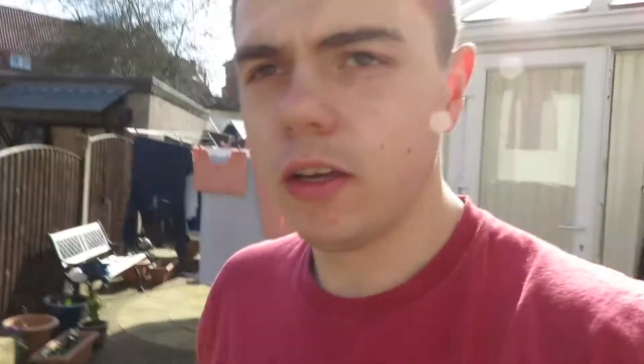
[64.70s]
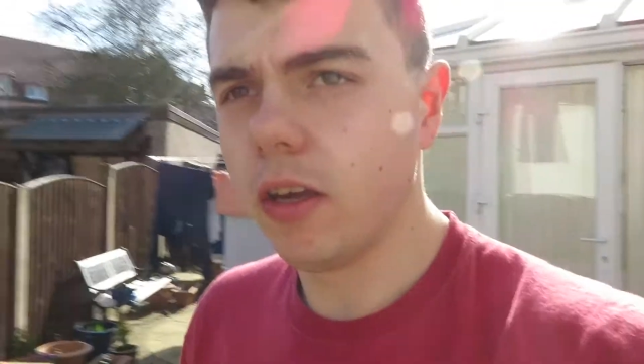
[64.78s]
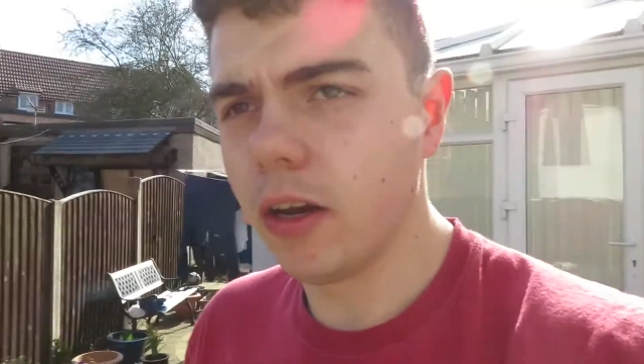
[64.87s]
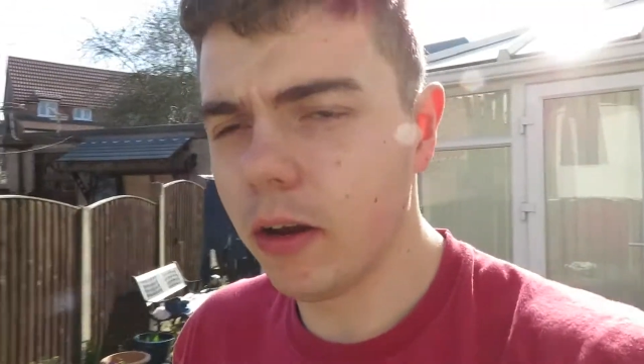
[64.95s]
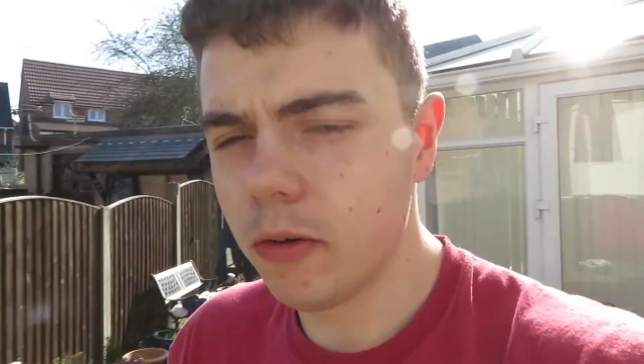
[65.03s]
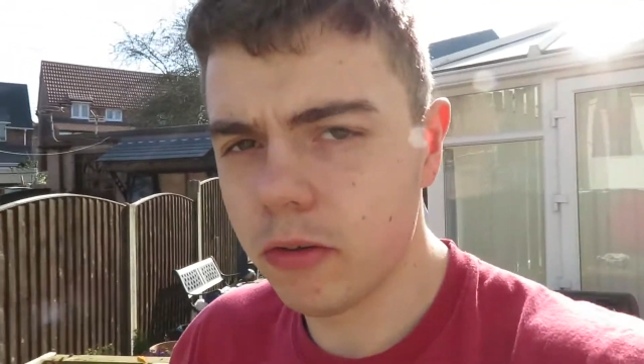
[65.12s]

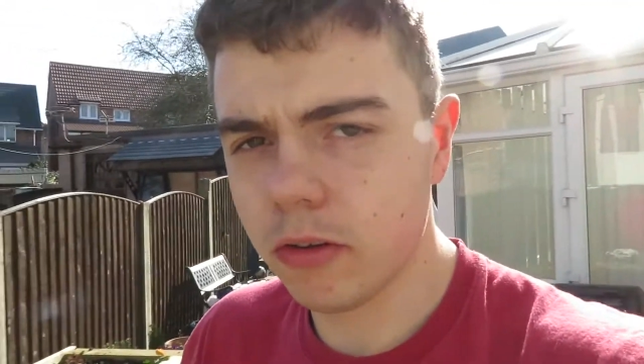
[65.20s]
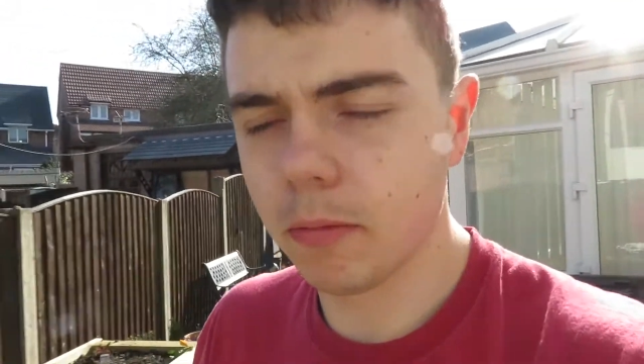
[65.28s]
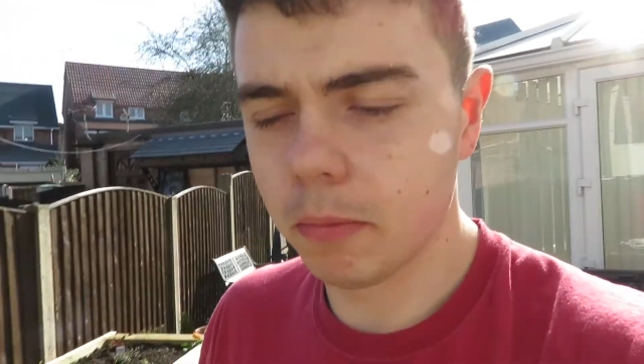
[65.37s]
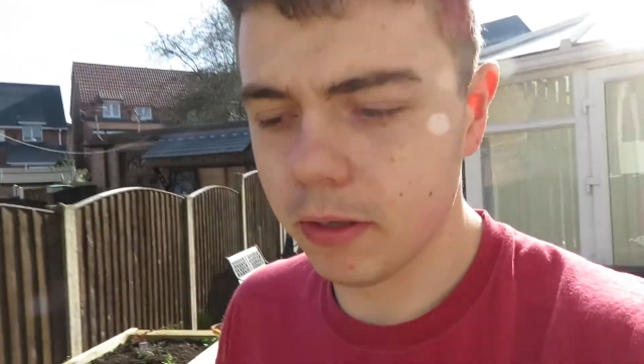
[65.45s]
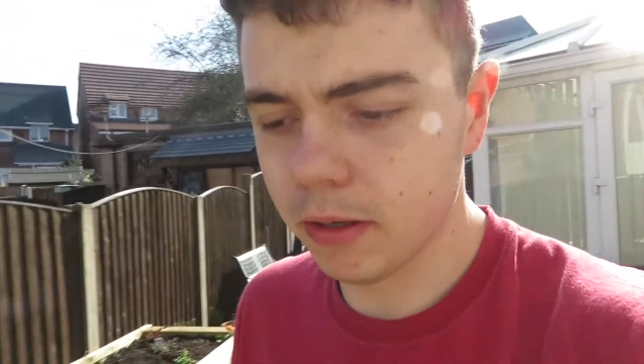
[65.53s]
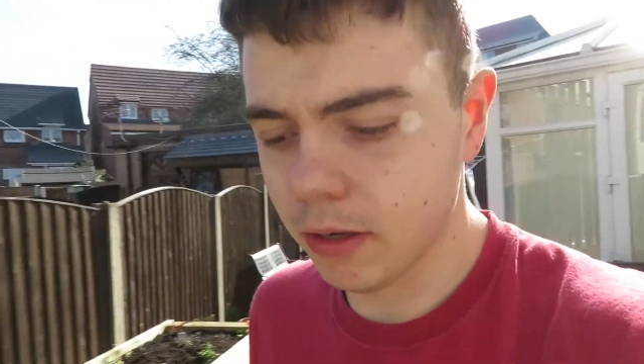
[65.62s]
You know
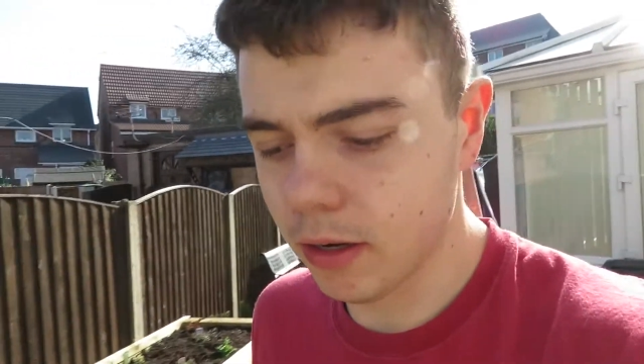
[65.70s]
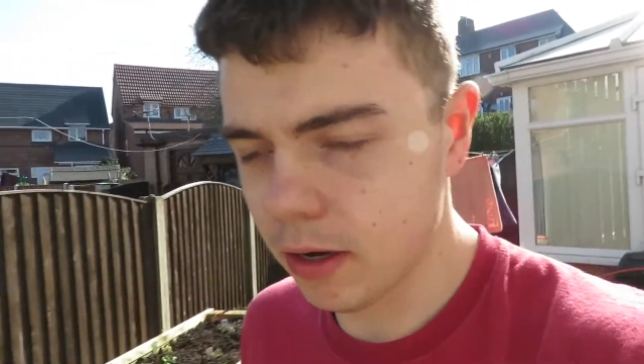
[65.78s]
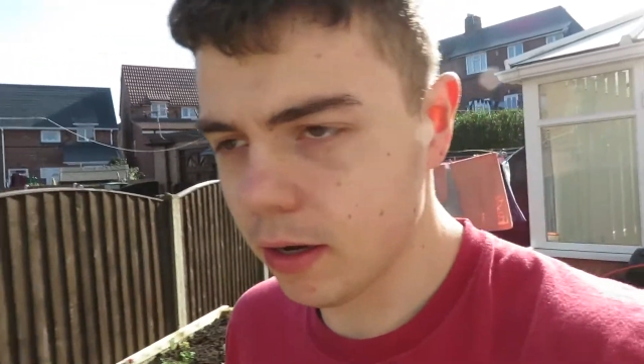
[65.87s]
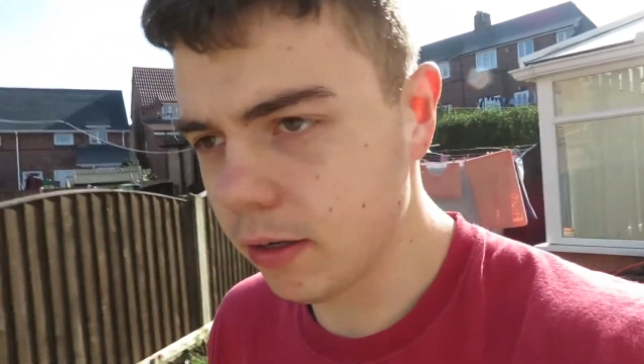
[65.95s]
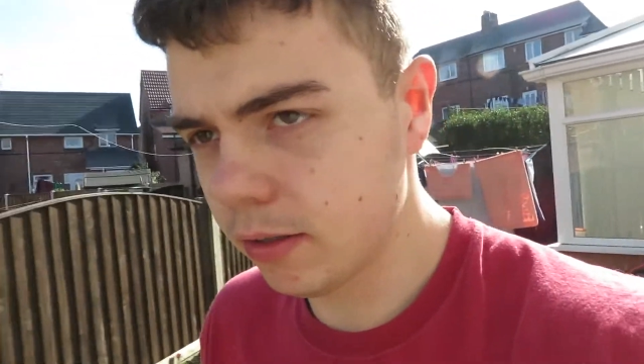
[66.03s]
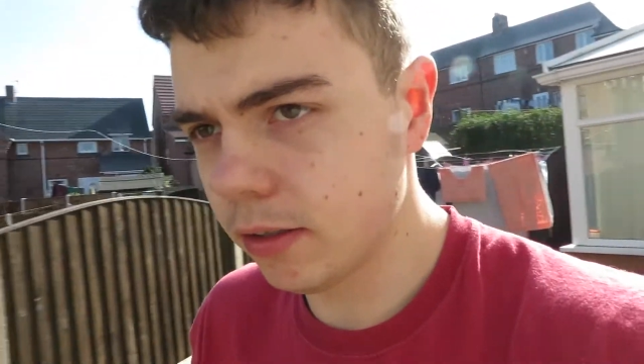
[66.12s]
summer's
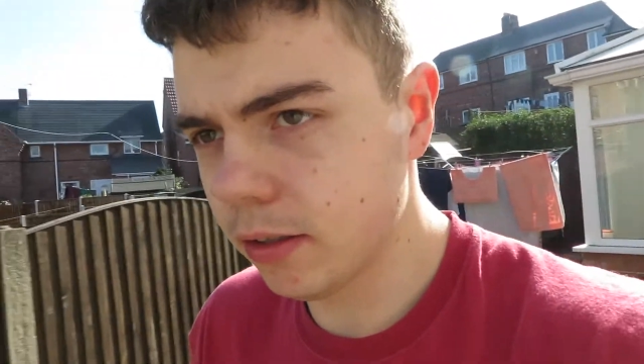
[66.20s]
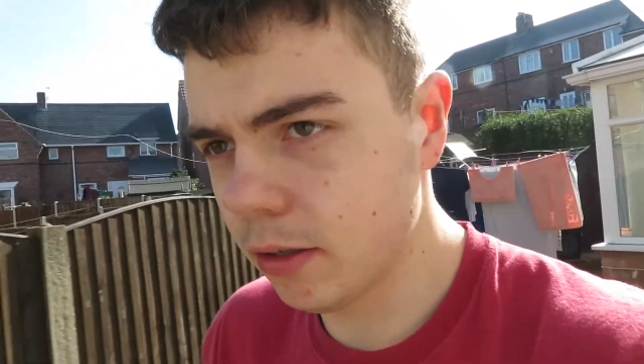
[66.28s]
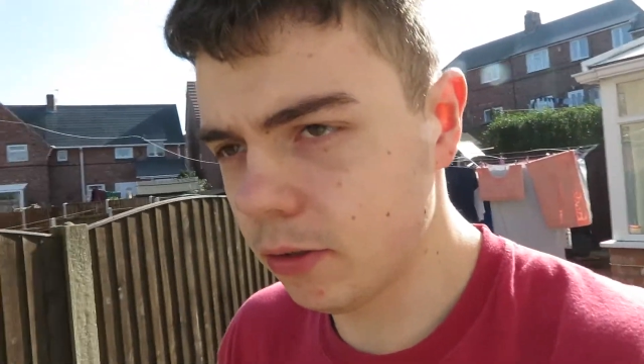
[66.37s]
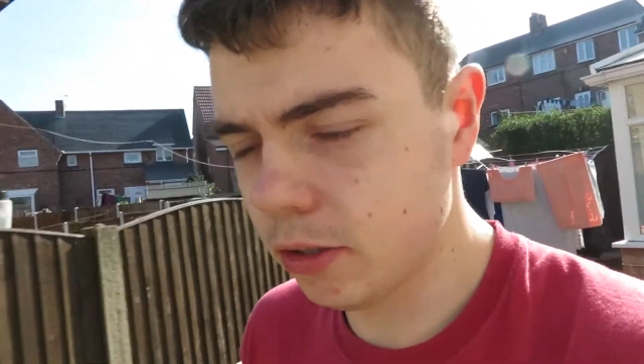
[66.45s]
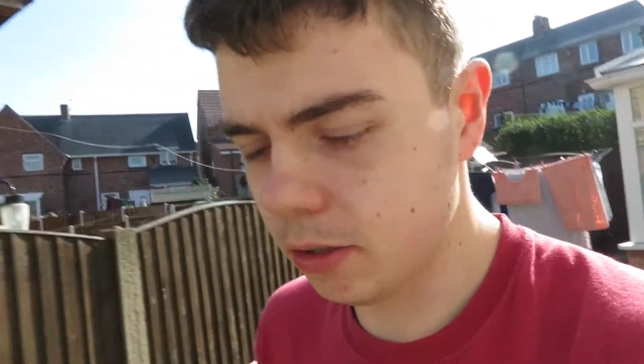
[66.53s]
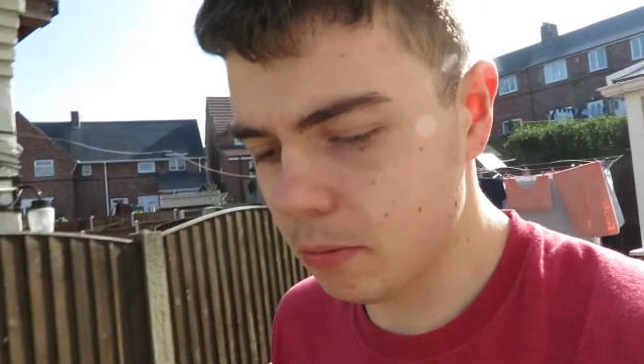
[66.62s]

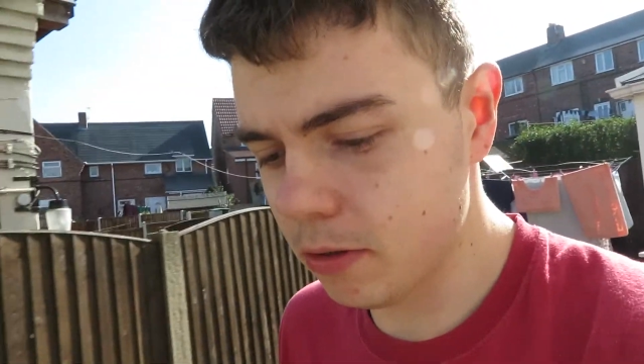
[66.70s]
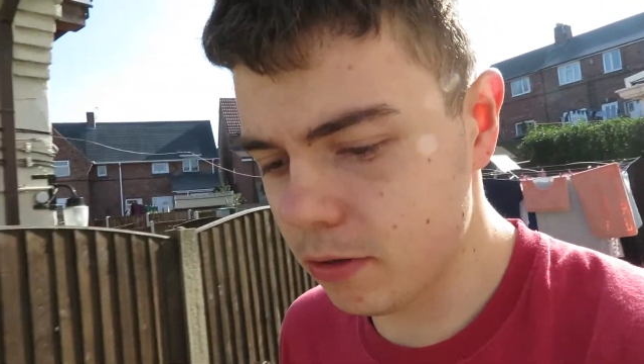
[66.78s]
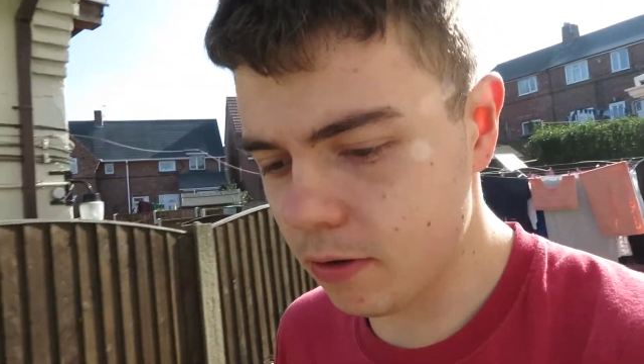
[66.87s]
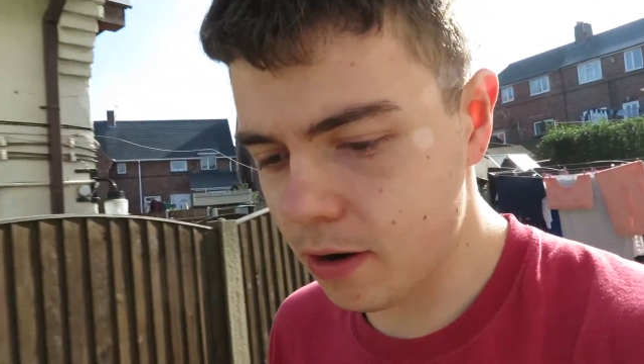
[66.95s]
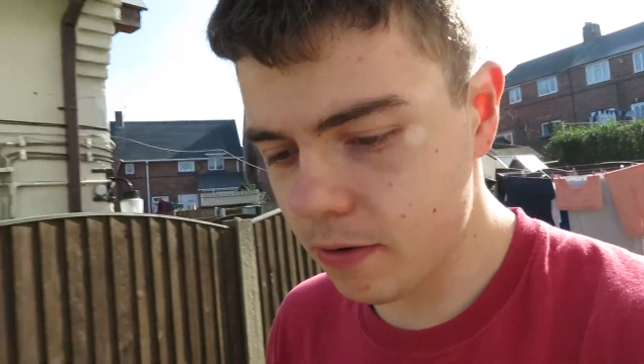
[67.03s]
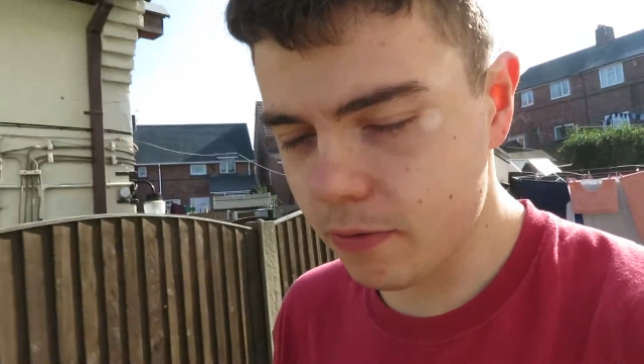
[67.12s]

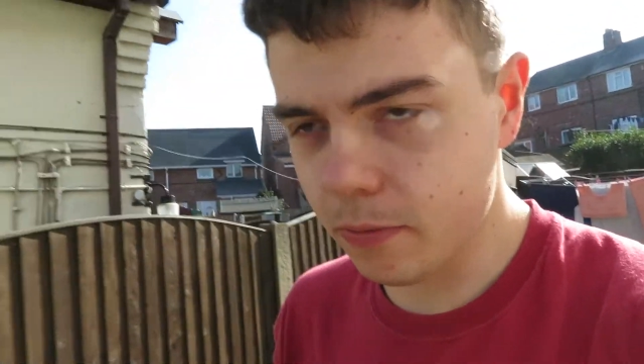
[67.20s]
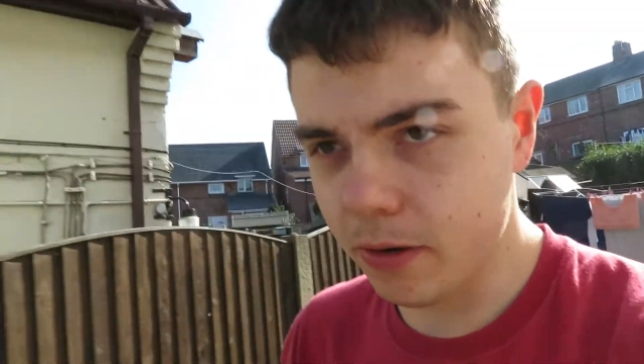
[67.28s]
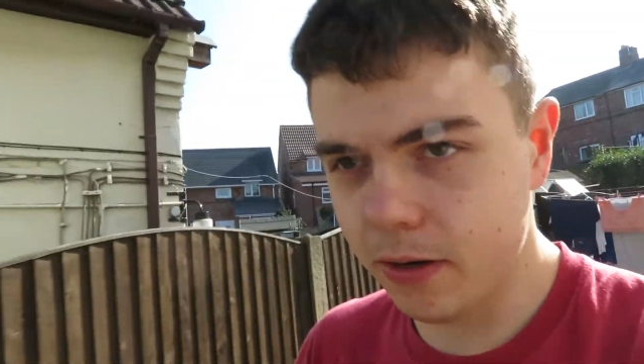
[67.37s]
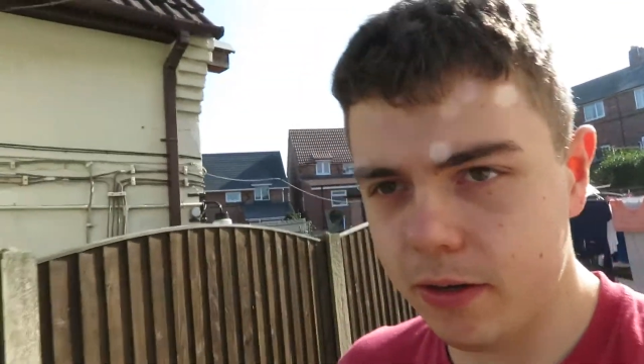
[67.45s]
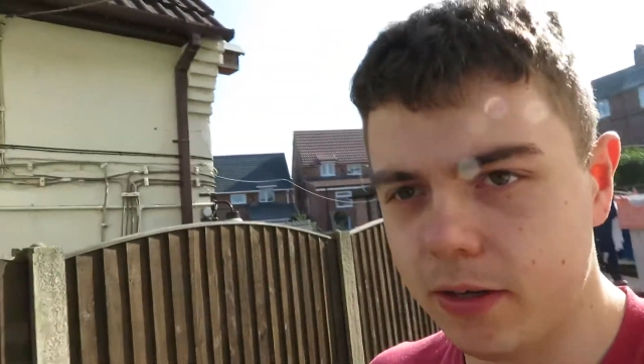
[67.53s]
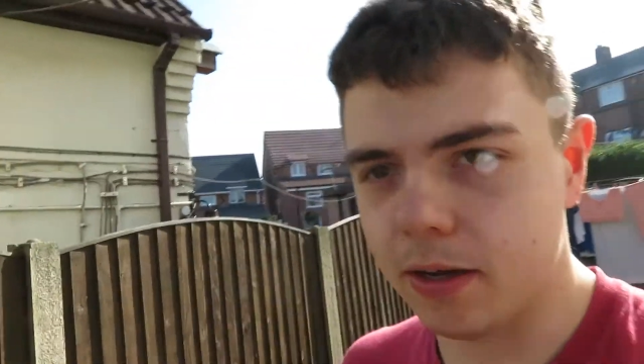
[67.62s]
arriving
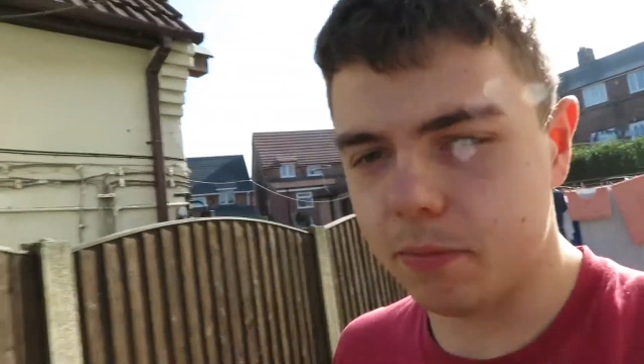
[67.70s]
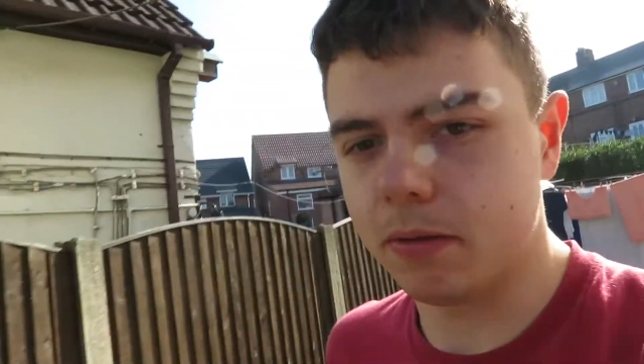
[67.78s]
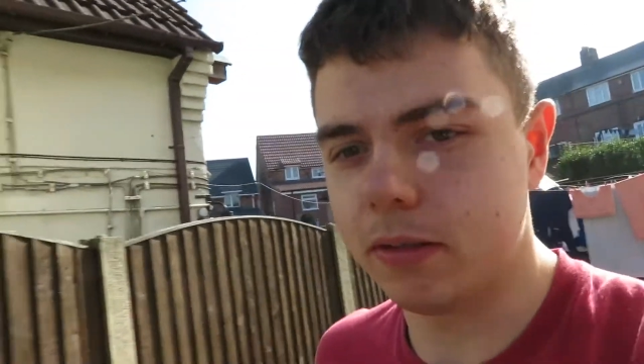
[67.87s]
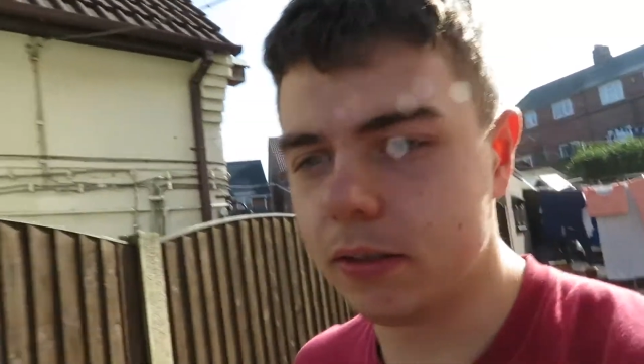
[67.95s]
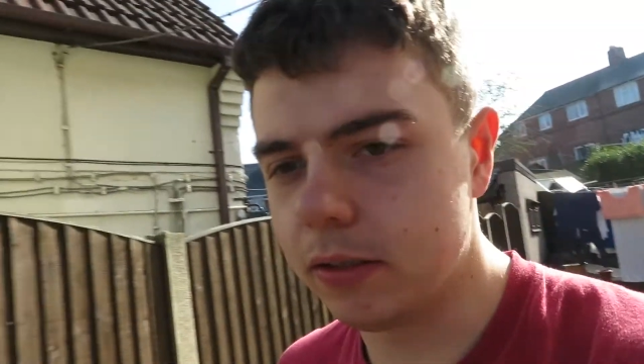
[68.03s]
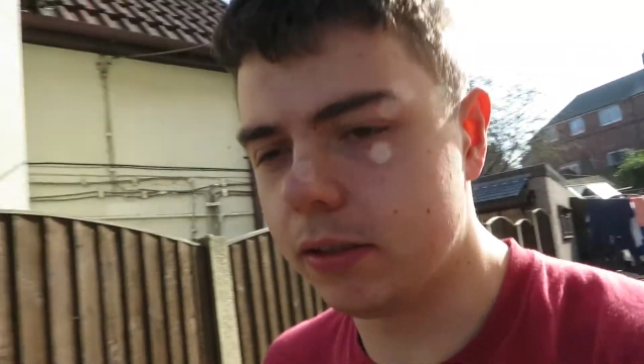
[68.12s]
when this
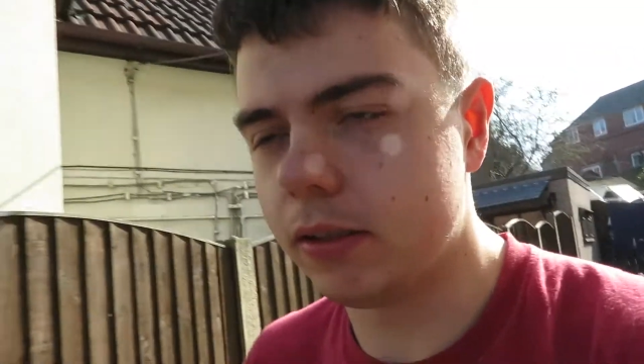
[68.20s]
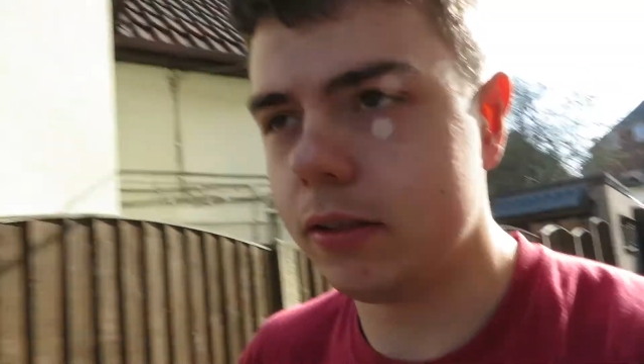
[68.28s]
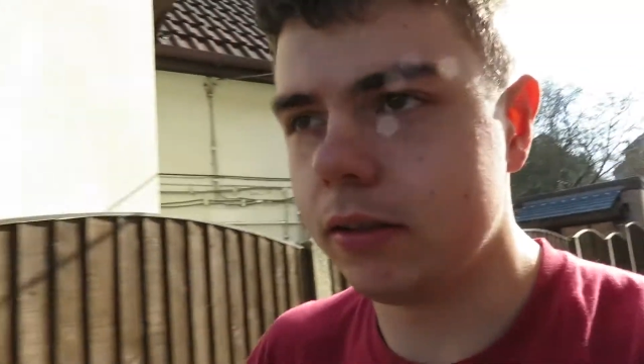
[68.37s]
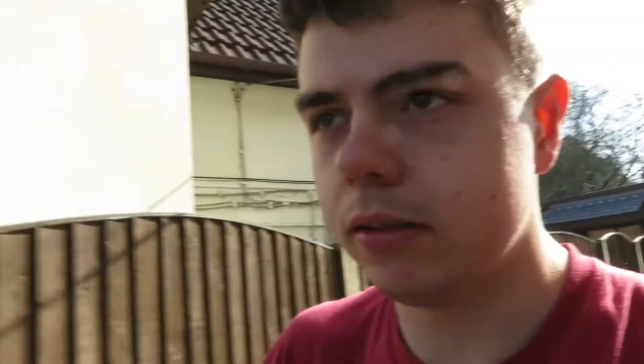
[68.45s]
happens.